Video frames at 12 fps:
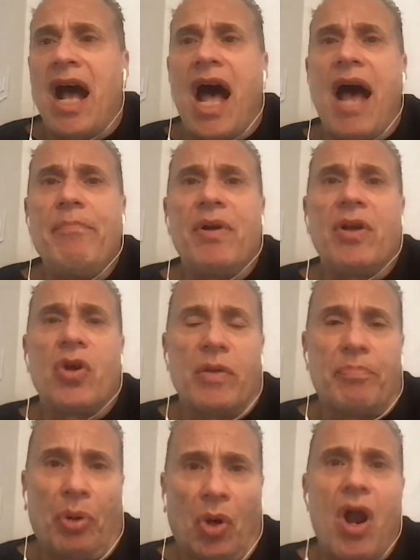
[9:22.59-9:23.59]
I'm going to
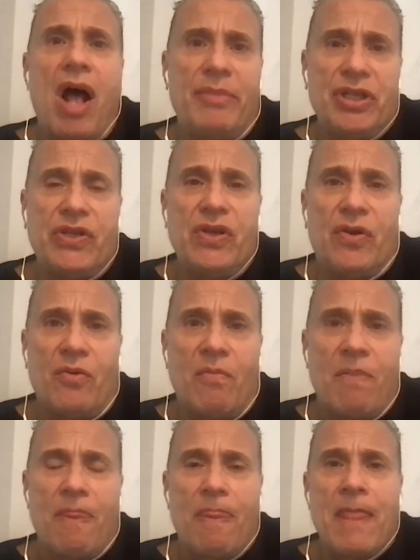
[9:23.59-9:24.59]
promise you
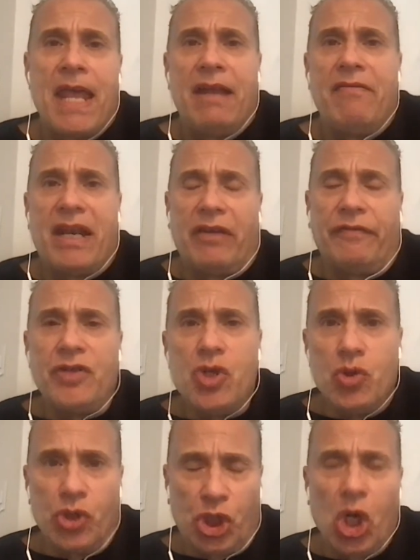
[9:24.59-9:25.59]
that if
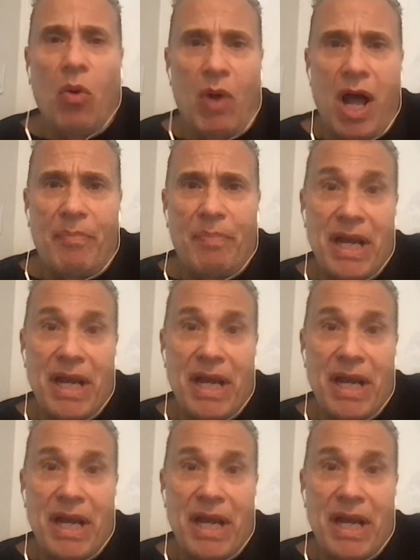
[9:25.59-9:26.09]
you show up,